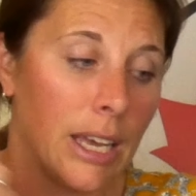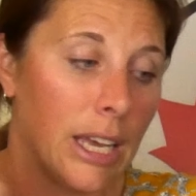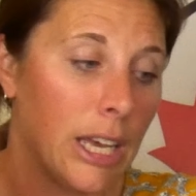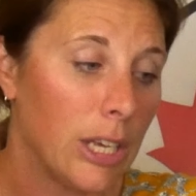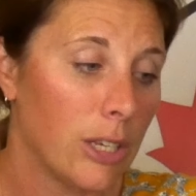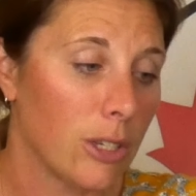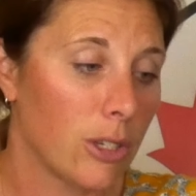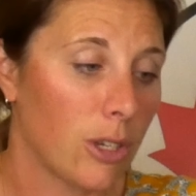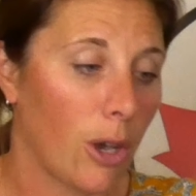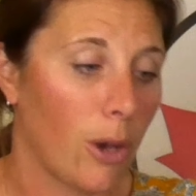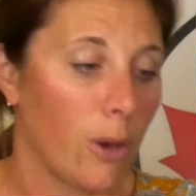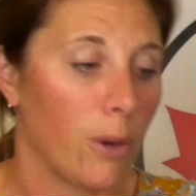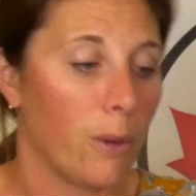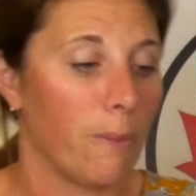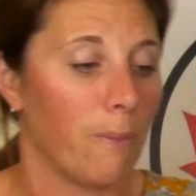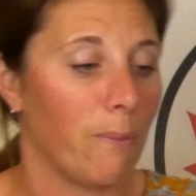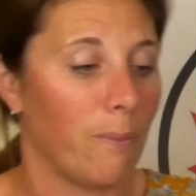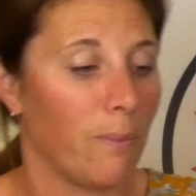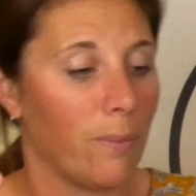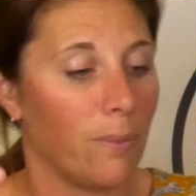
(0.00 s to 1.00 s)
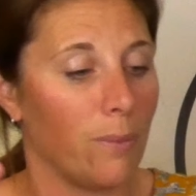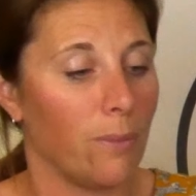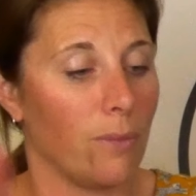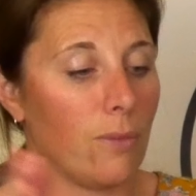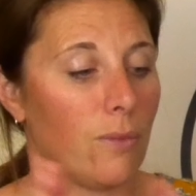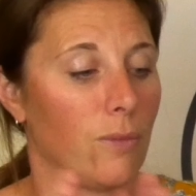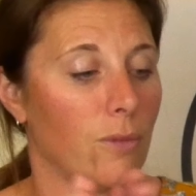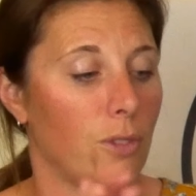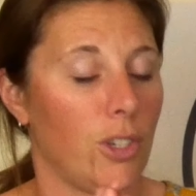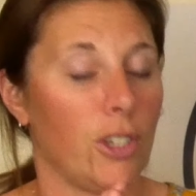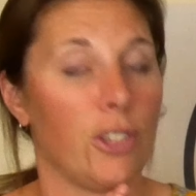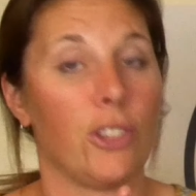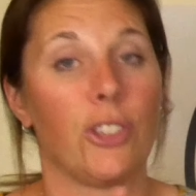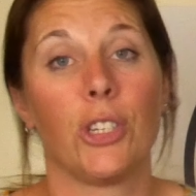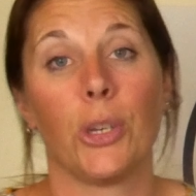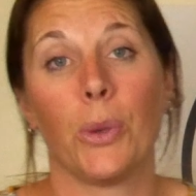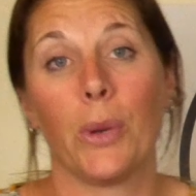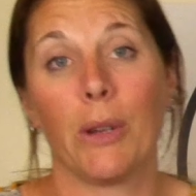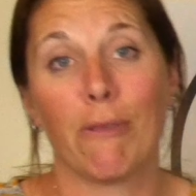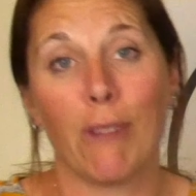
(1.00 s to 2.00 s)
So just
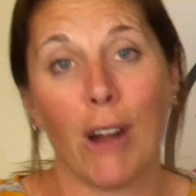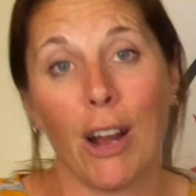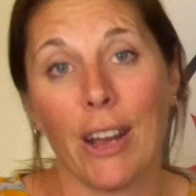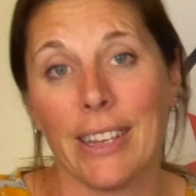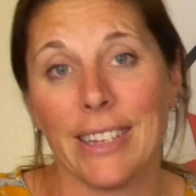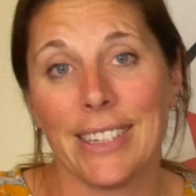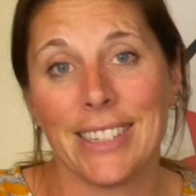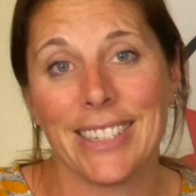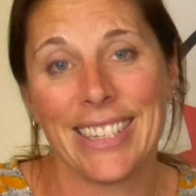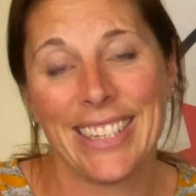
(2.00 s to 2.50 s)
do it right,